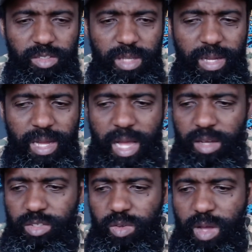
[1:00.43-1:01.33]
I
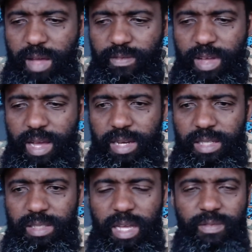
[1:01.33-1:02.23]
also have an
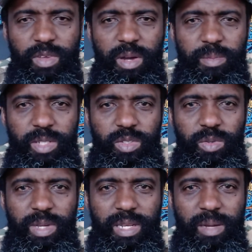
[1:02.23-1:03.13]
interview I'll be
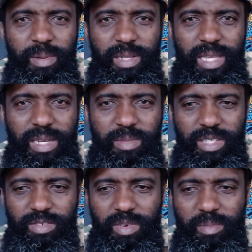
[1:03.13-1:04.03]
doing about 30
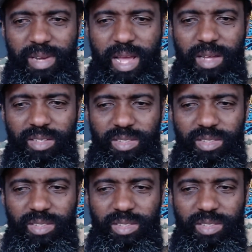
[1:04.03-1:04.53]
minutes from now.